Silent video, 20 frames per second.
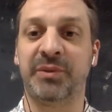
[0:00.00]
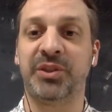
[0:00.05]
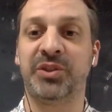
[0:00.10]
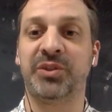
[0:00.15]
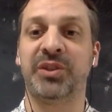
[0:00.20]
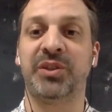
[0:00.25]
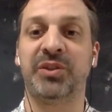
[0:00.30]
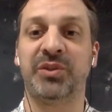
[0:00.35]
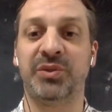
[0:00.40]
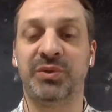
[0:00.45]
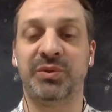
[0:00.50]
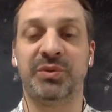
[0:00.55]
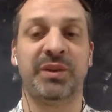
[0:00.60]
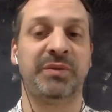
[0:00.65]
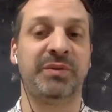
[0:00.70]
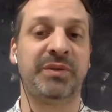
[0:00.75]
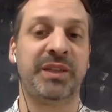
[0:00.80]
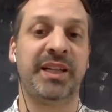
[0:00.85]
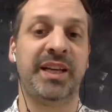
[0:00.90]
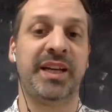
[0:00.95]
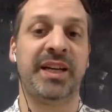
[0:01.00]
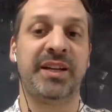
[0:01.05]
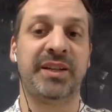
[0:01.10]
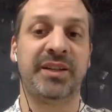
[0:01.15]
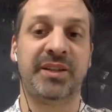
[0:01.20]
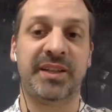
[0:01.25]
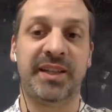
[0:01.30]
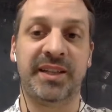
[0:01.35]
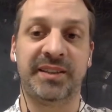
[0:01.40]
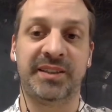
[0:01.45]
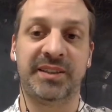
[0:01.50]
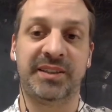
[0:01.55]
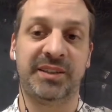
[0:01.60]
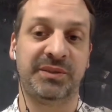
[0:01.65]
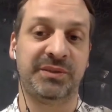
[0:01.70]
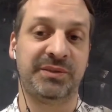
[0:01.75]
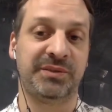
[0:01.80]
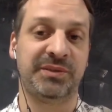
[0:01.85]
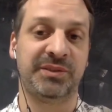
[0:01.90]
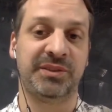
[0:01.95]
what you need to do every day and all that
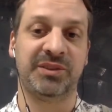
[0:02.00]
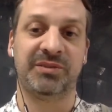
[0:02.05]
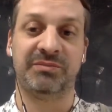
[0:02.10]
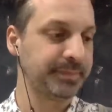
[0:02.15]
stuff.